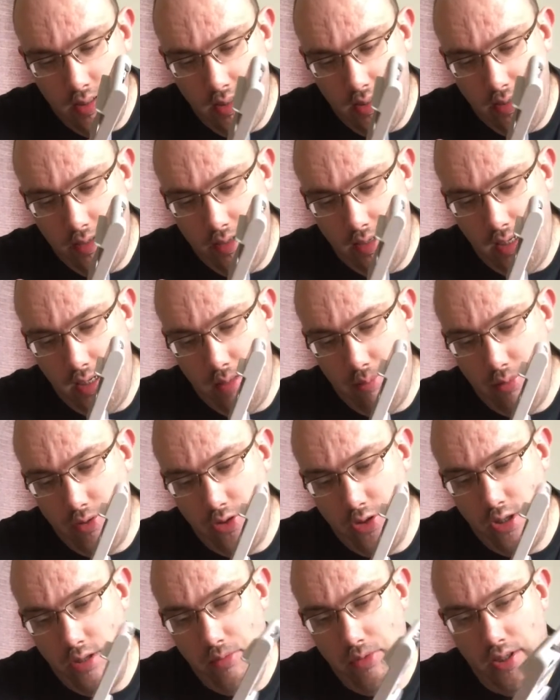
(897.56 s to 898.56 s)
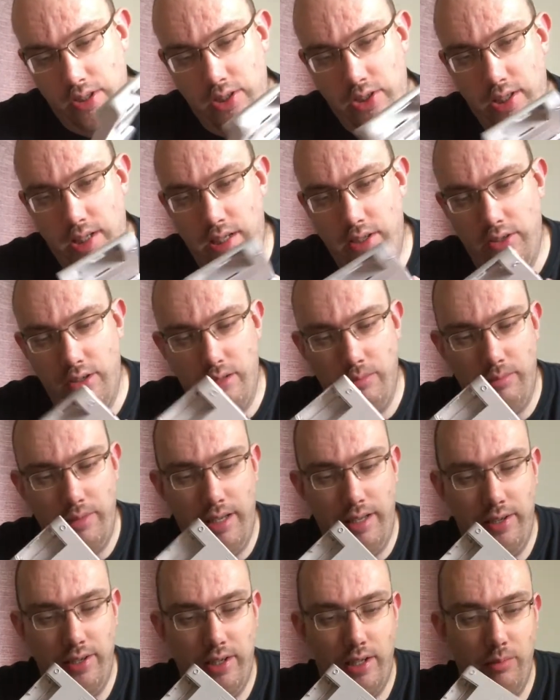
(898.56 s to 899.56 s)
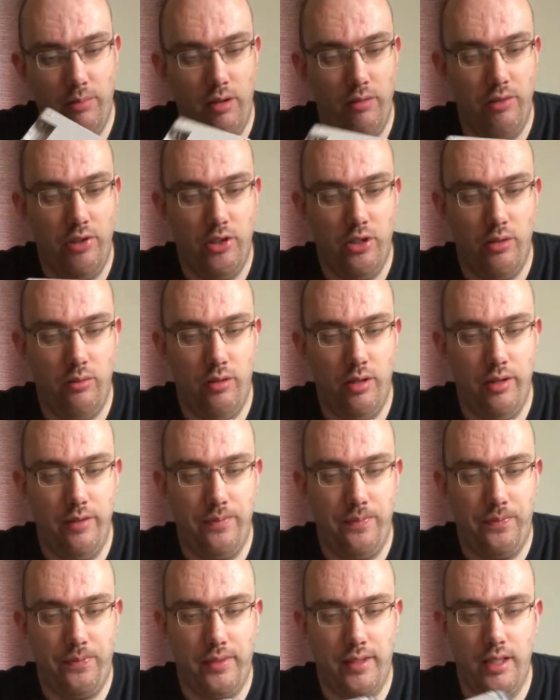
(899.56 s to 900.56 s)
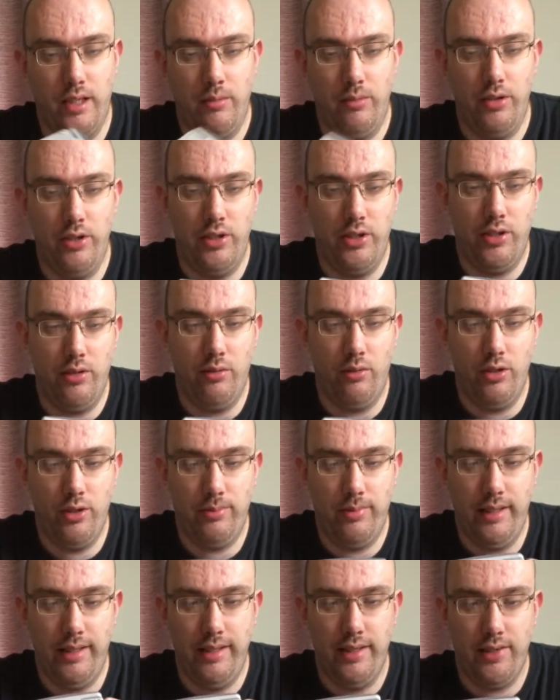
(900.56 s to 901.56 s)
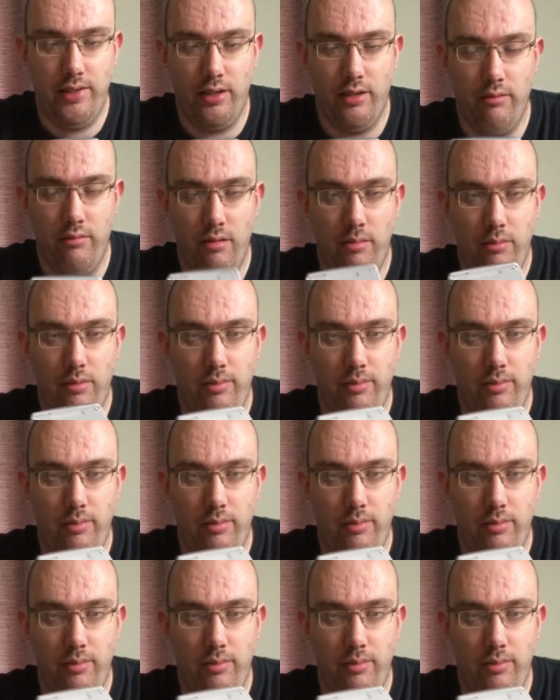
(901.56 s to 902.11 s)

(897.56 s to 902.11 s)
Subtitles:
and I presume you can change them. But yeah, this is my original one. I used to always play this. I remember